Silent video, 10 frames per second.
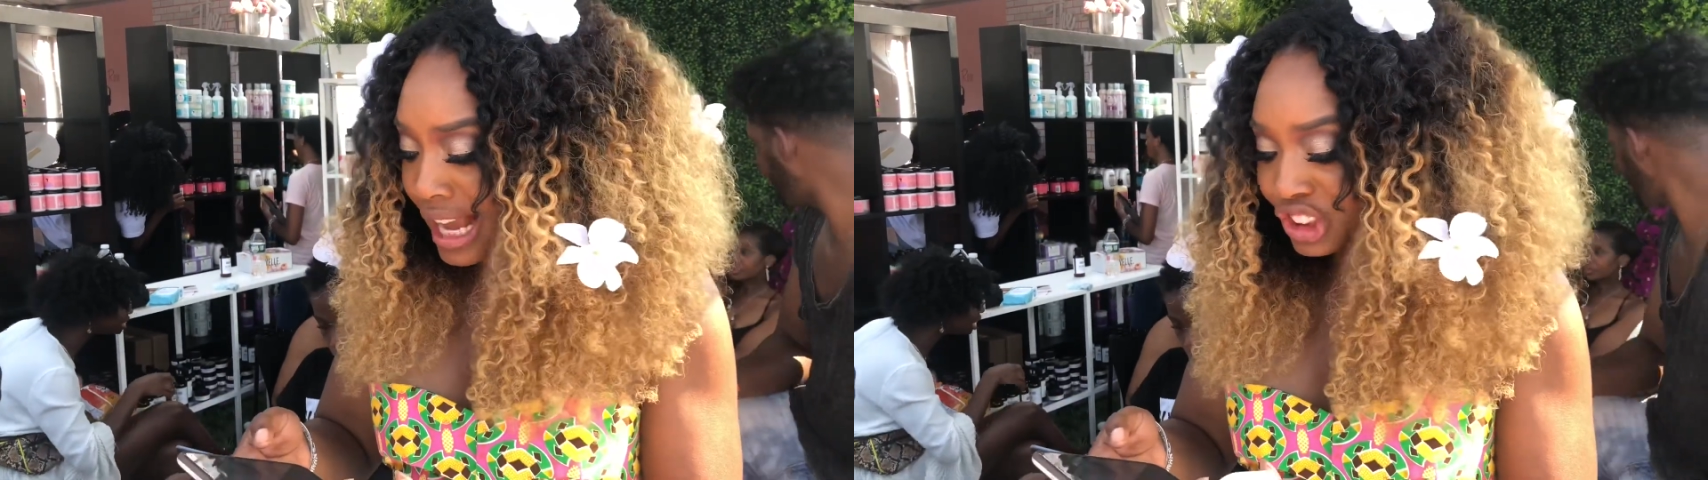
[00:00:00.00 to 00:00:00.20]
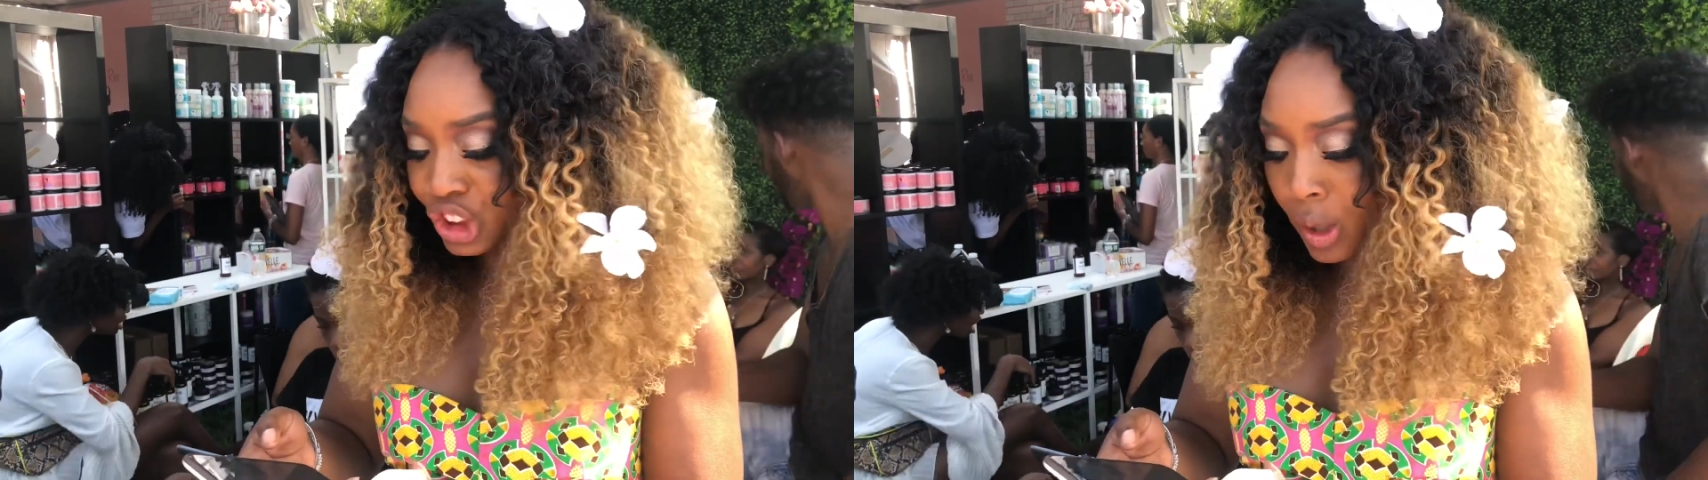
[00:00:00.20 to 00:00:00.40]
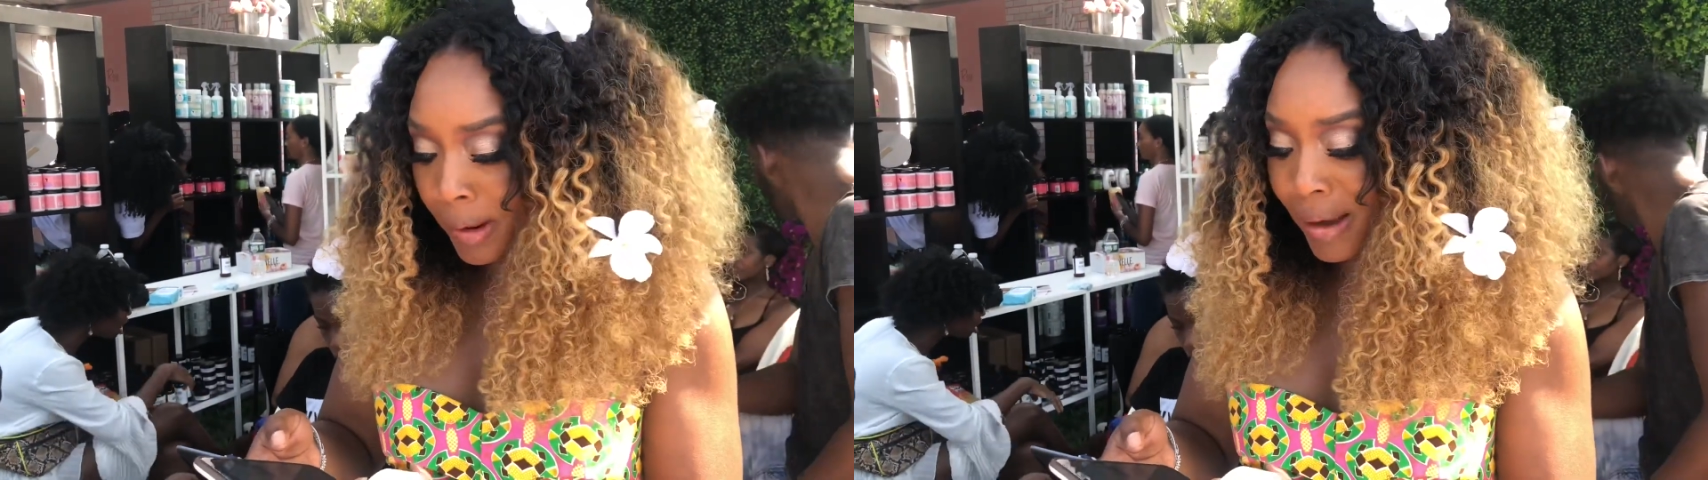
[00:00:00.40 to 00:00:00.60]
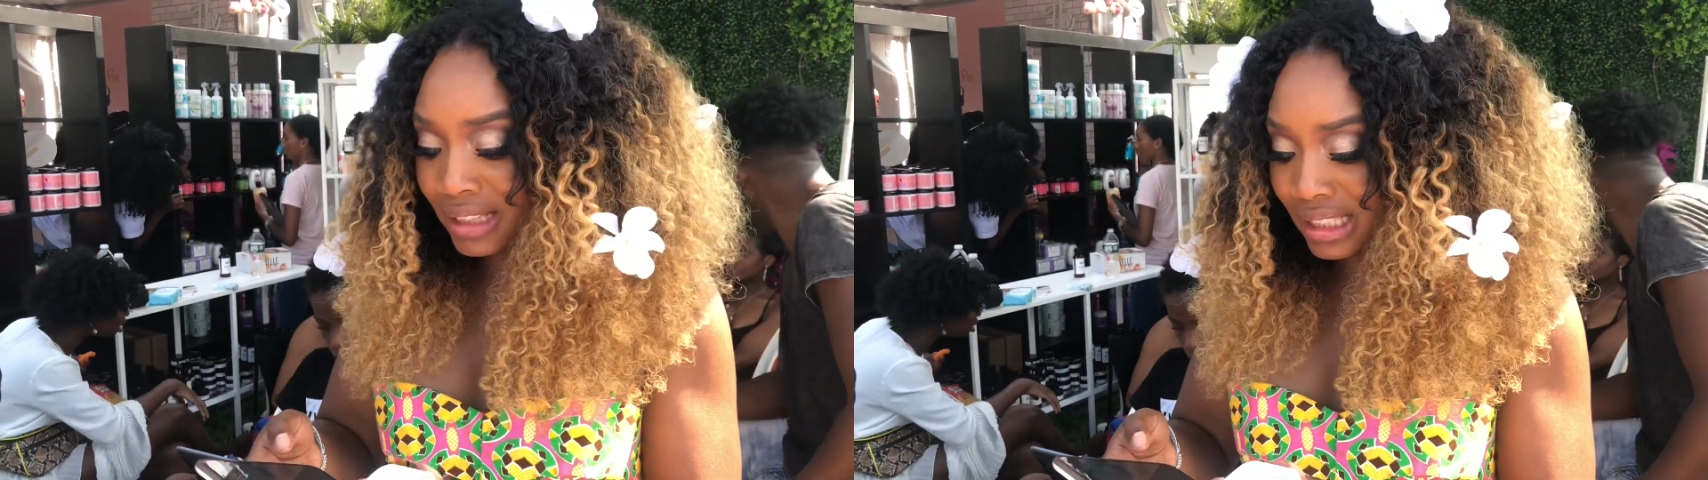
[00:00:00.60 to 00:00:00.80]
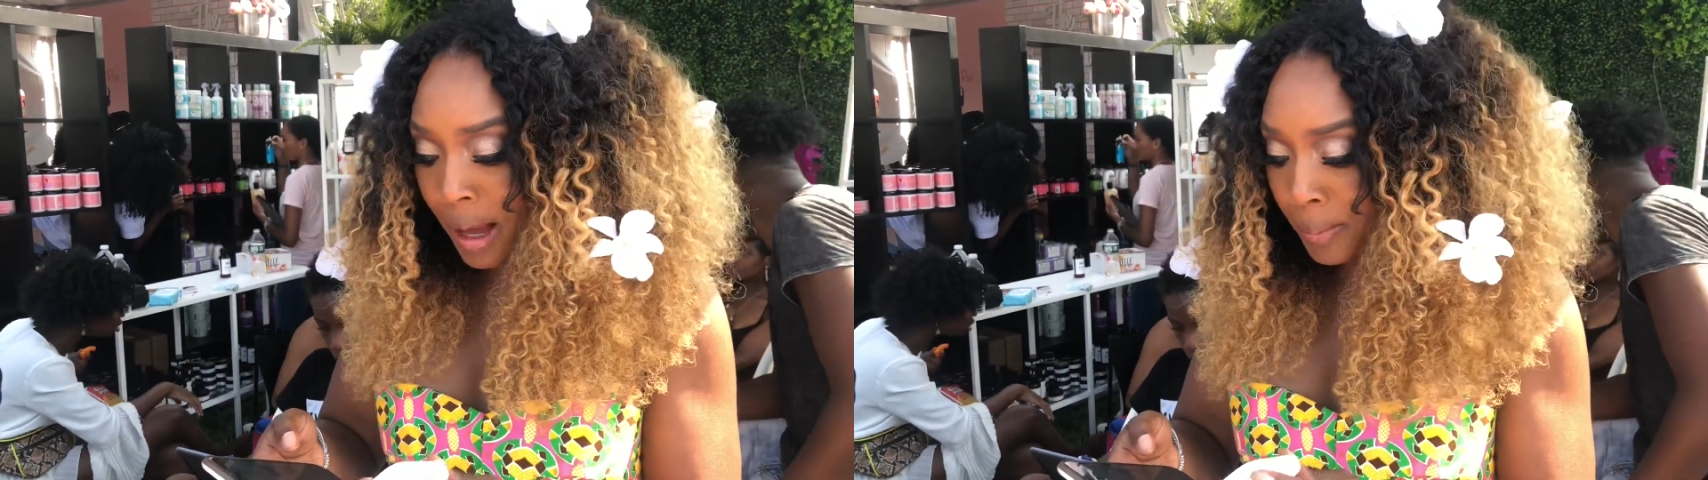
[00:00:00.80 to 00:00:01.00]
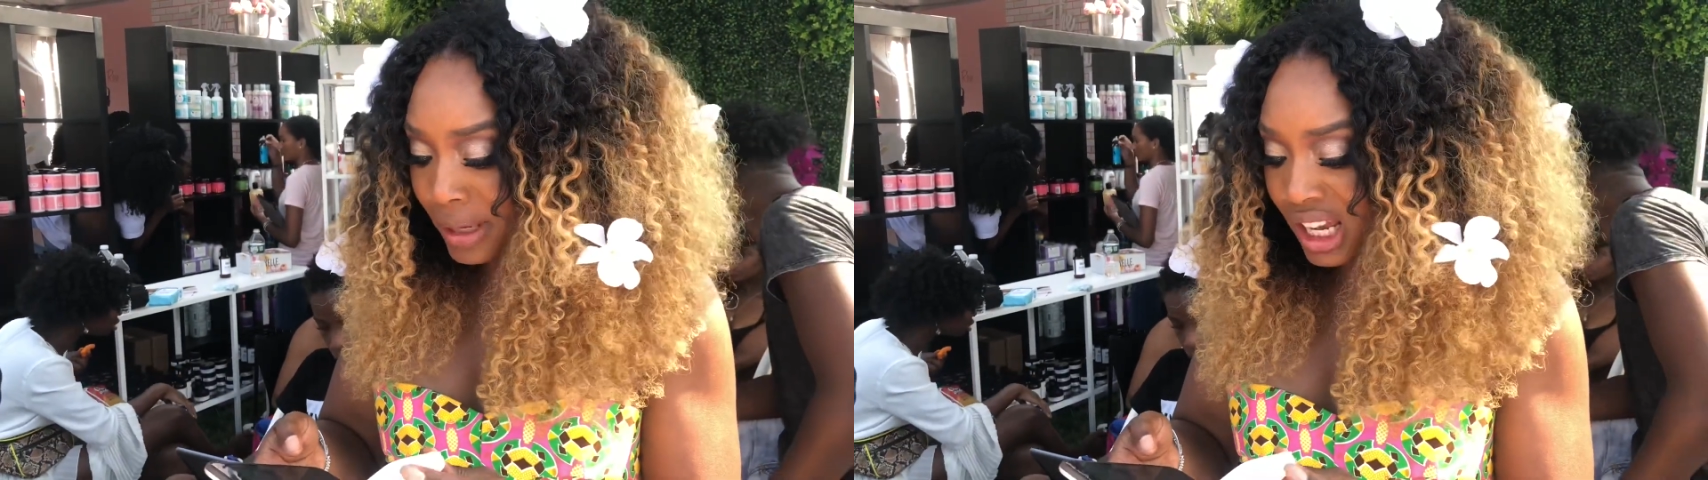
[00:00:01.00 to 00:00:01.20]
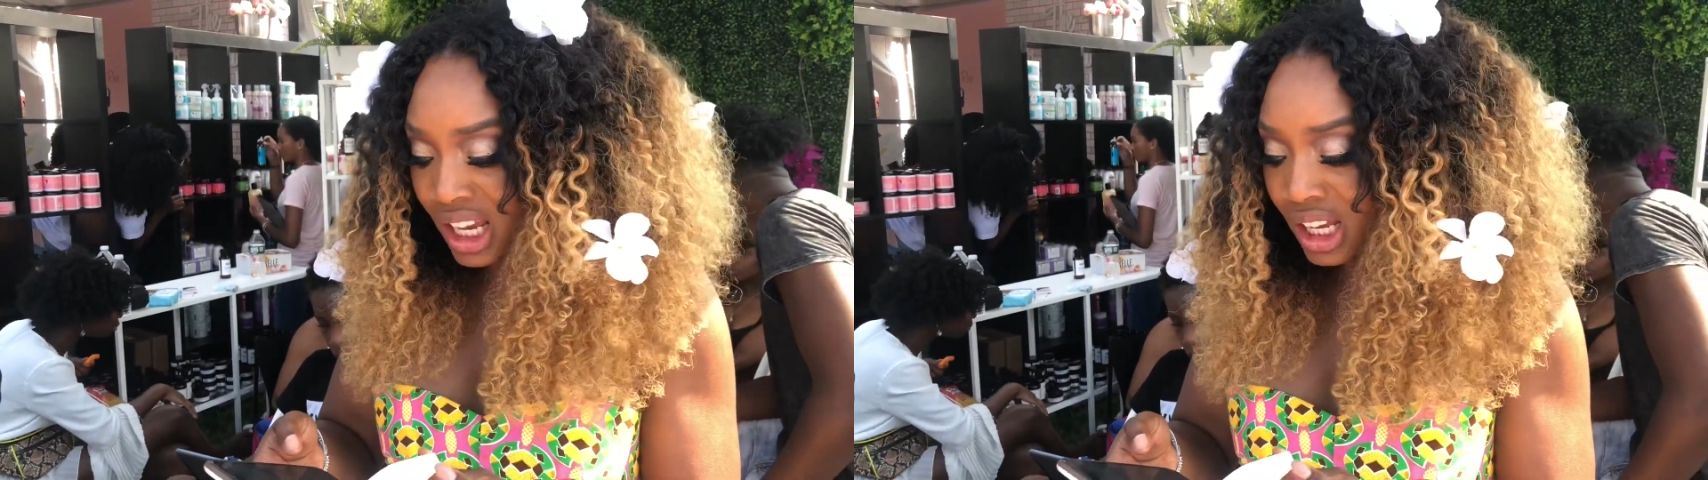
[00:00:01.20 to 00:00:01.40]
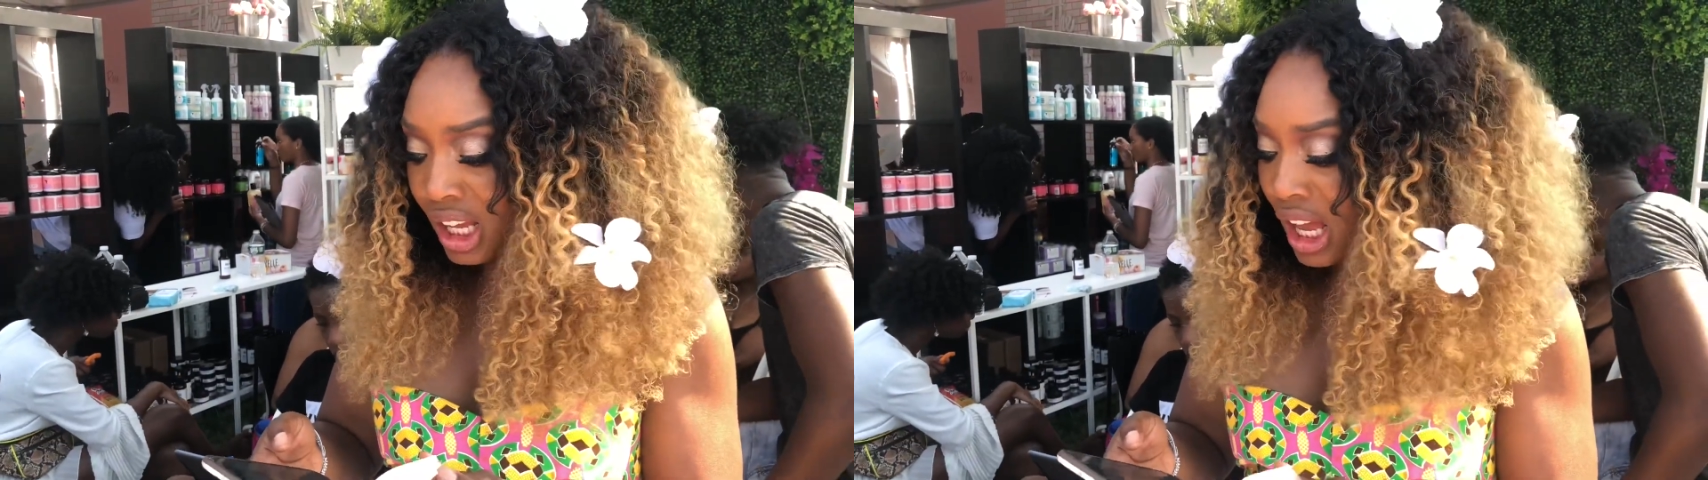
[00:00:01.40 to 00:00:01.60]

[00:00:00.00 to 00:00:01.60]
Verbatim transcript: And she told me about this company.